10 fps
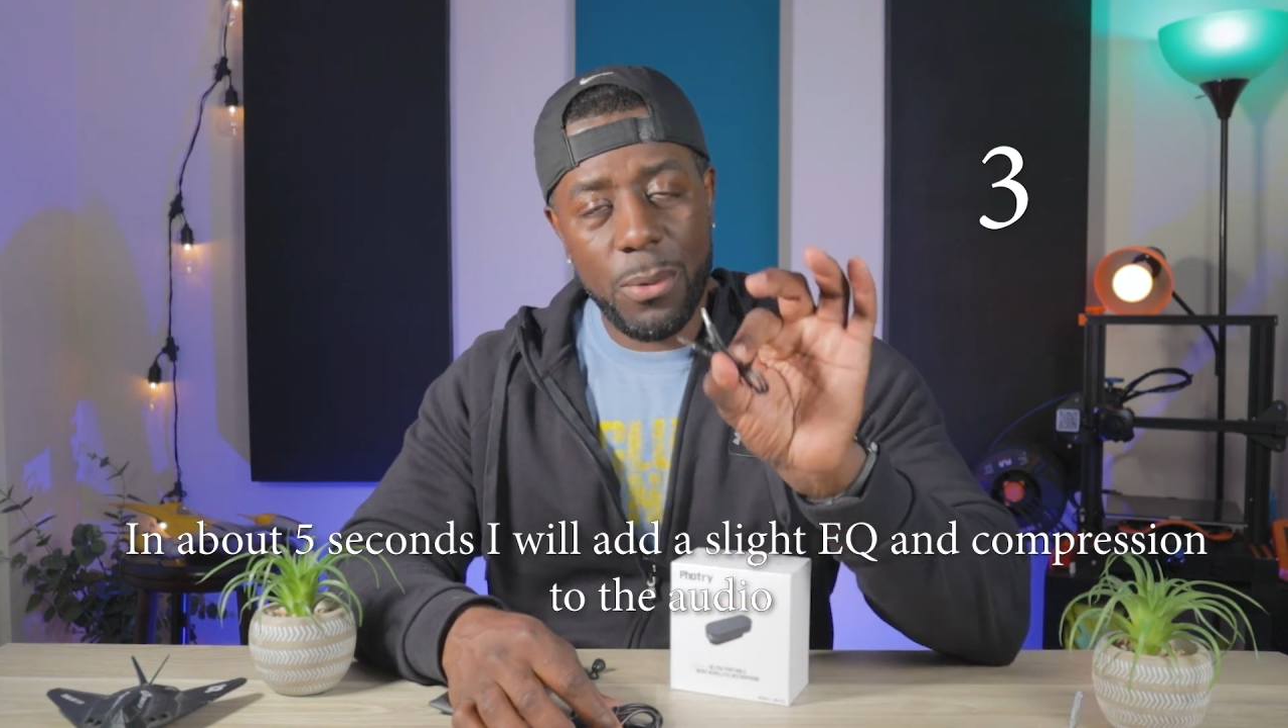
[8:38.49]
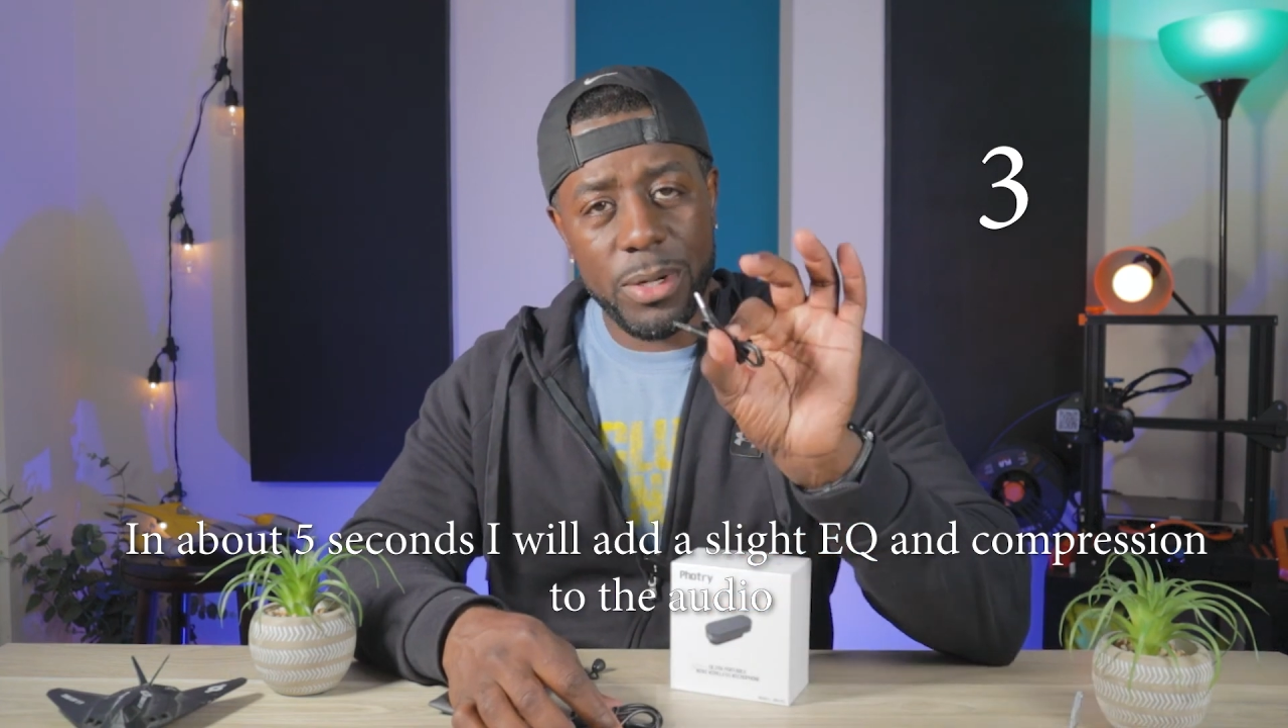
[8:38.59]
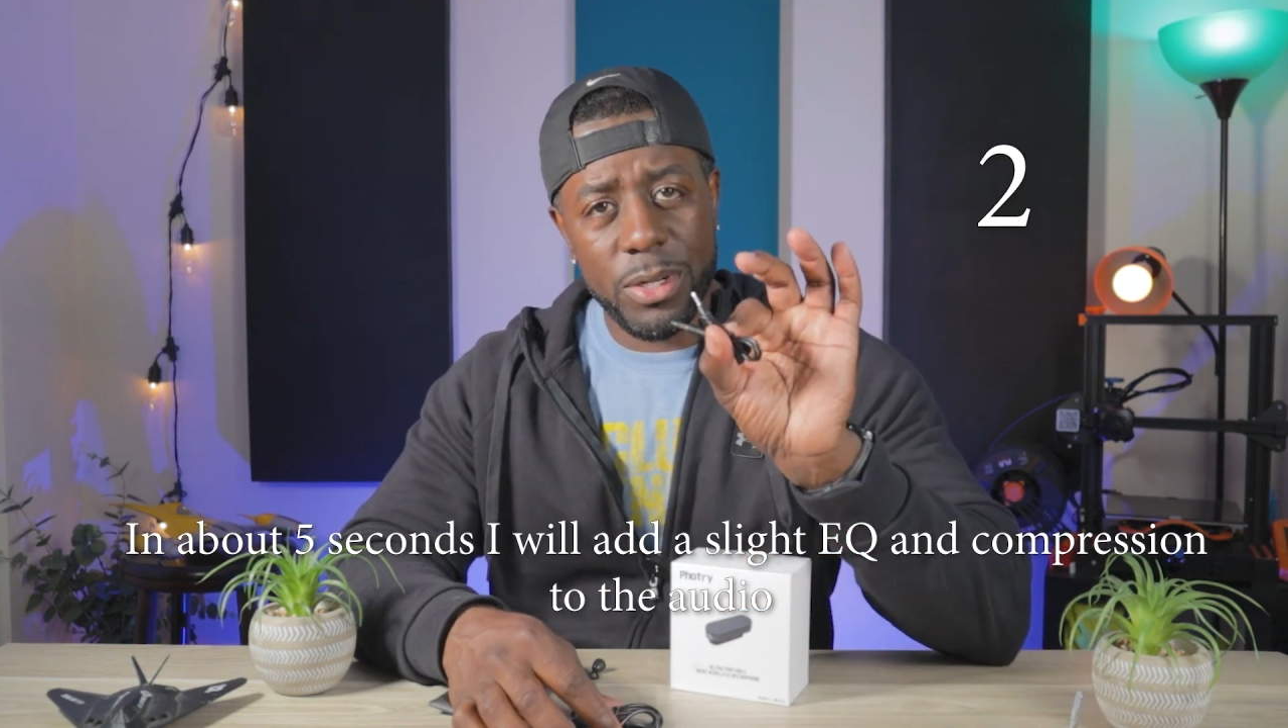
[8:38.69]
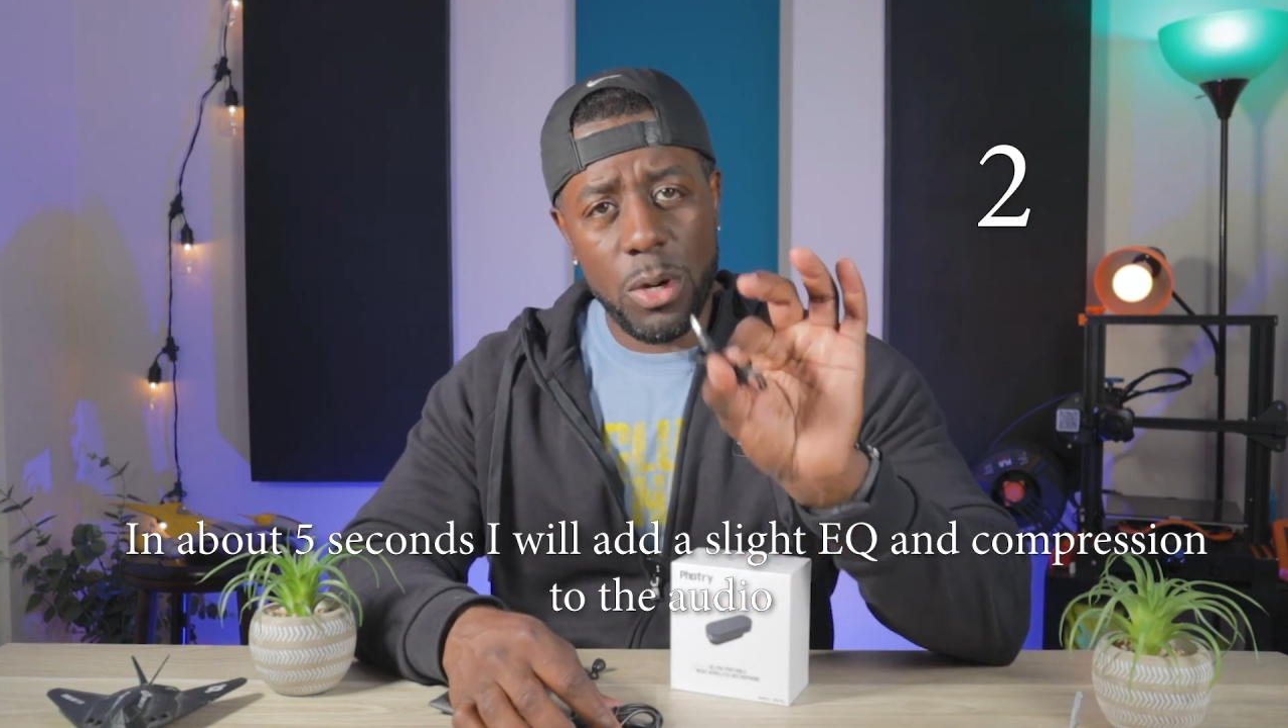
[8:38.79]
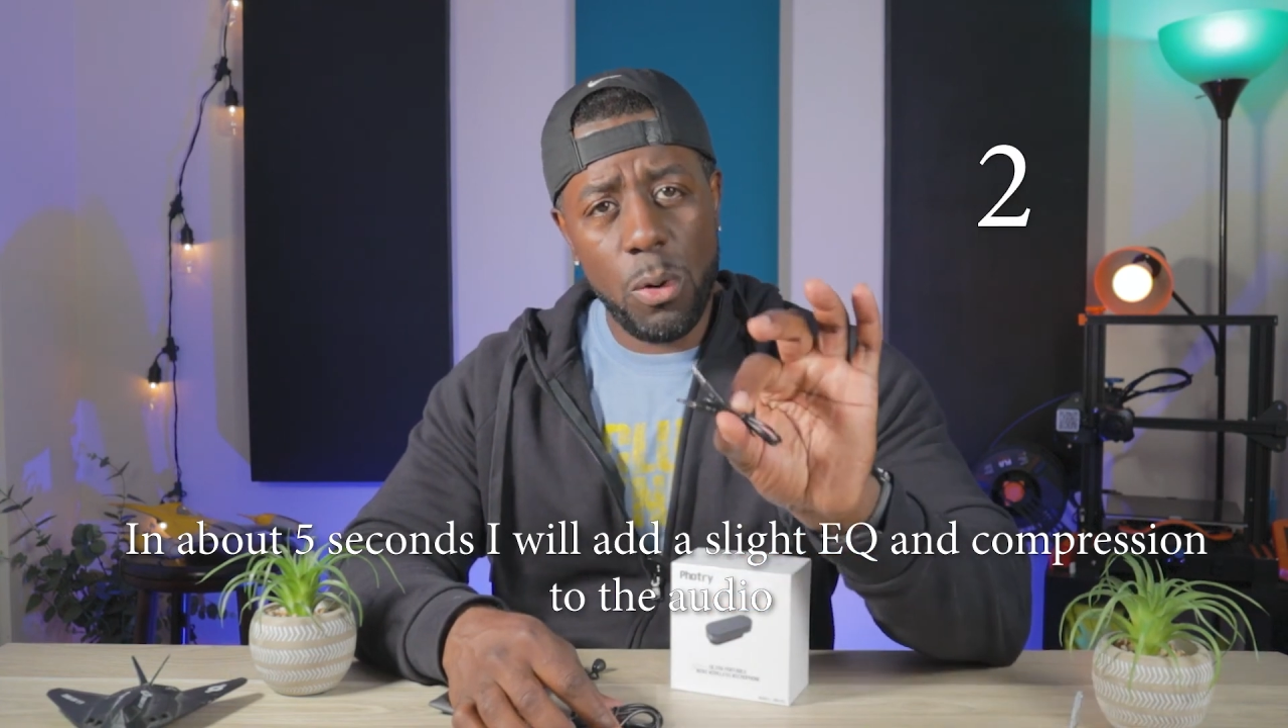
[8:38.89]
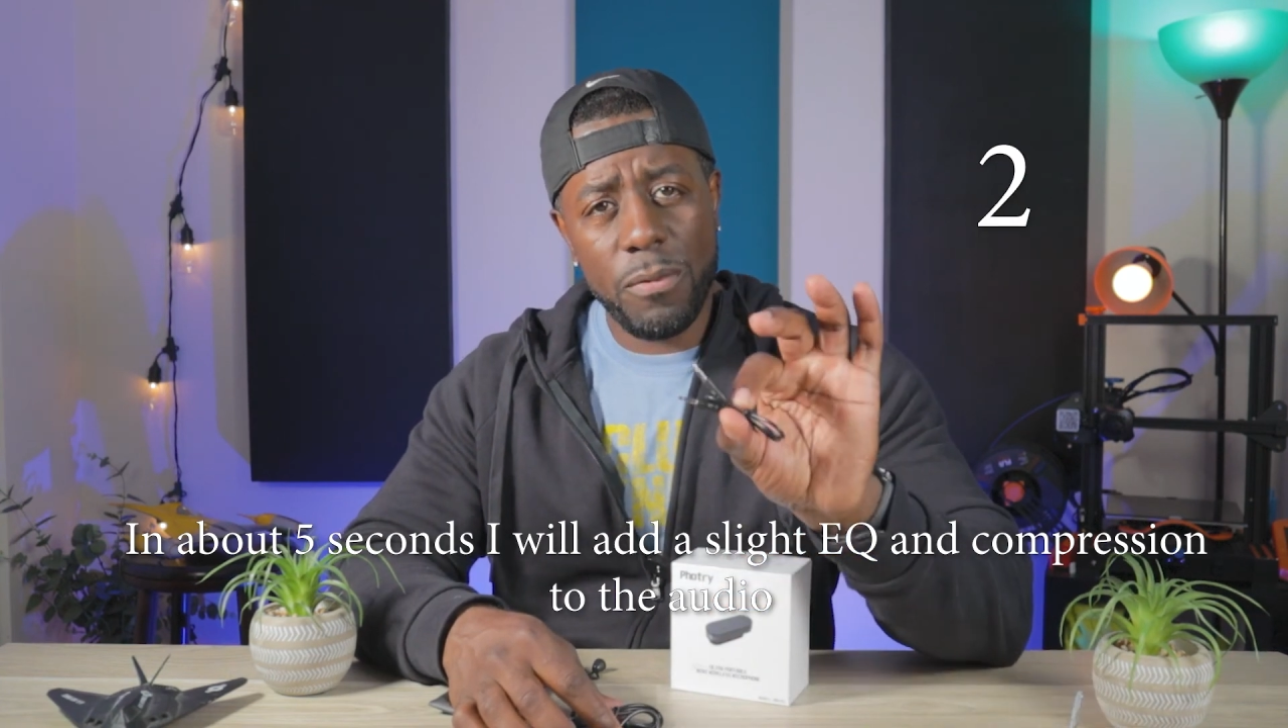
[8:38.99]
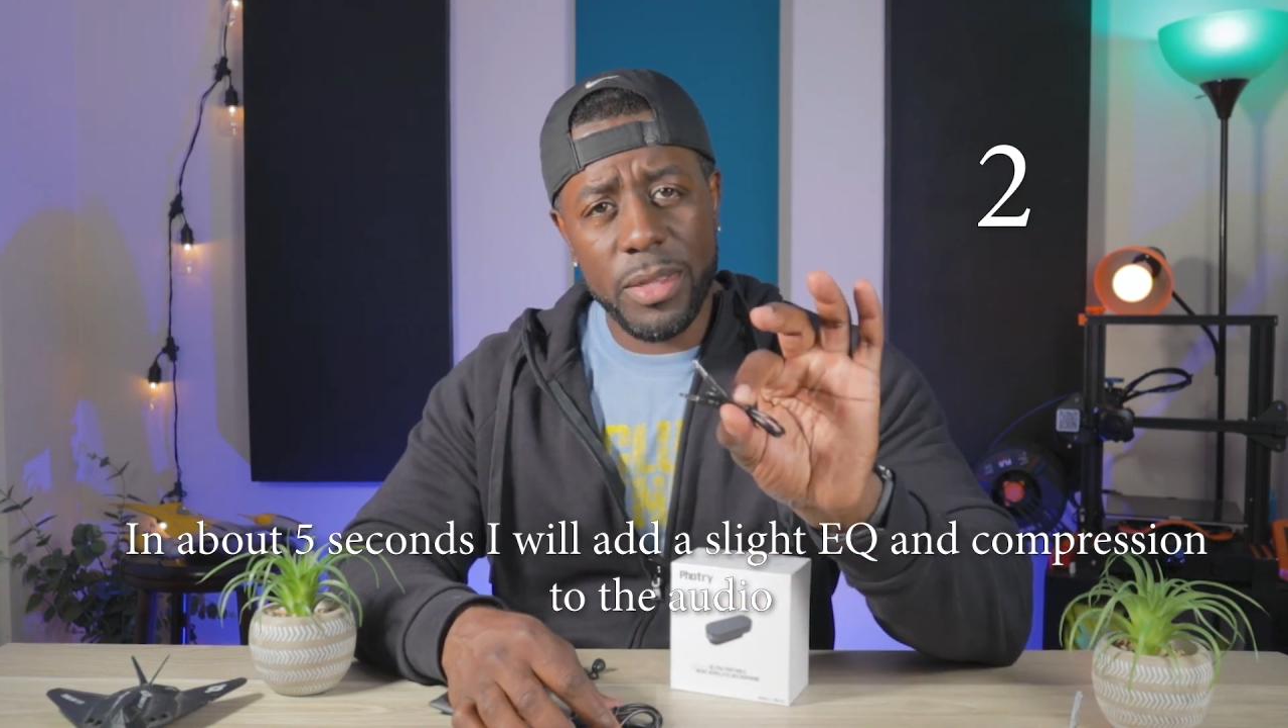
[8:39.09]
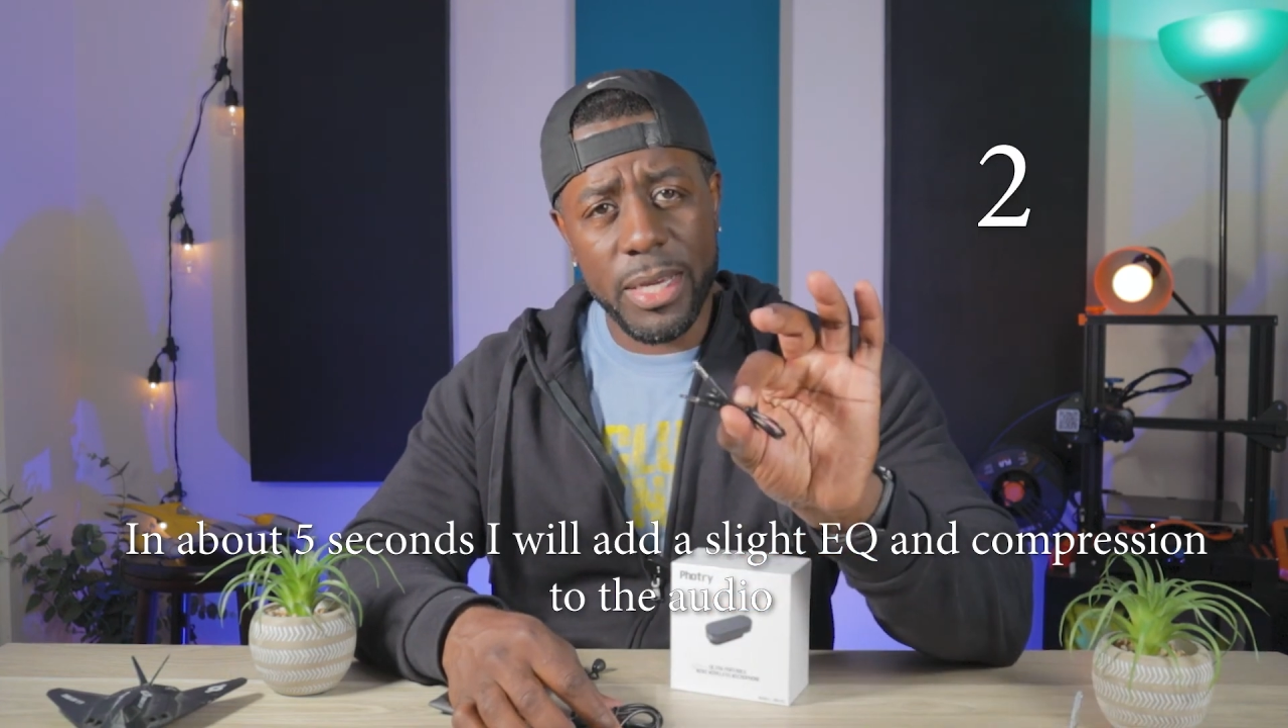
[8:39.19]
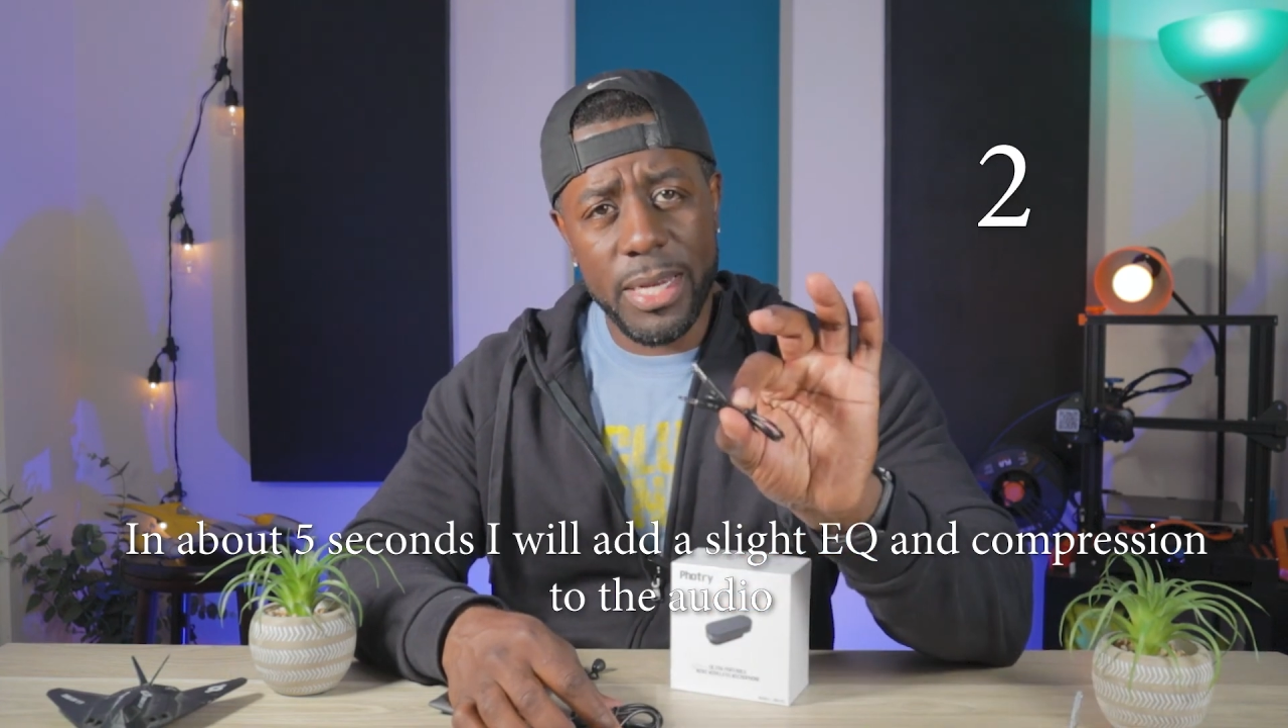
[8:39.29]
I wanted to go over the